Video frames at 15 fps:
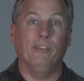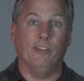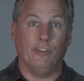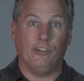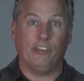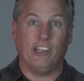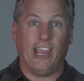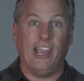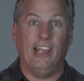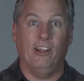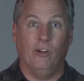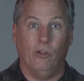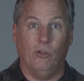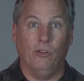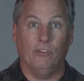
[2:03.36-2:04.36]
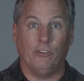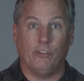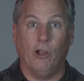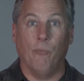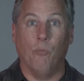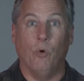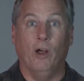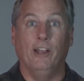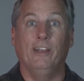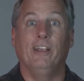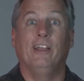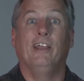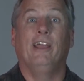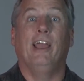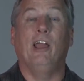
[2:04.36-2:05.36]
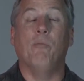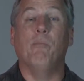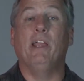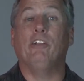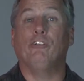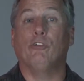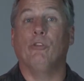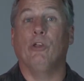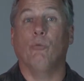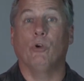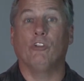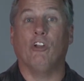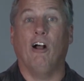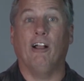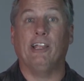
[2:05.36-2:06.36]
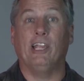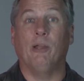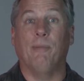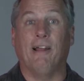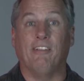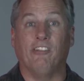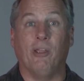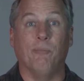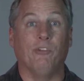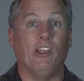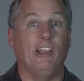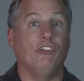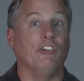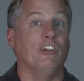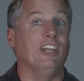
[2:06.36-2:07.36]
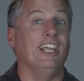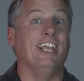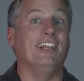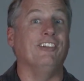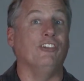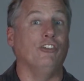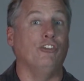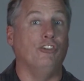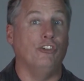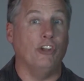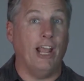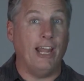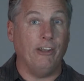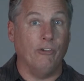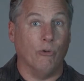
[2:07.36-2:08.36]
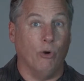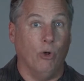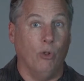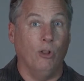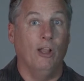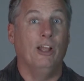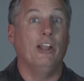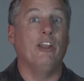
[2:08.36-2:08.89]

the scale somewhat and make sure that we're talking about temptation in general,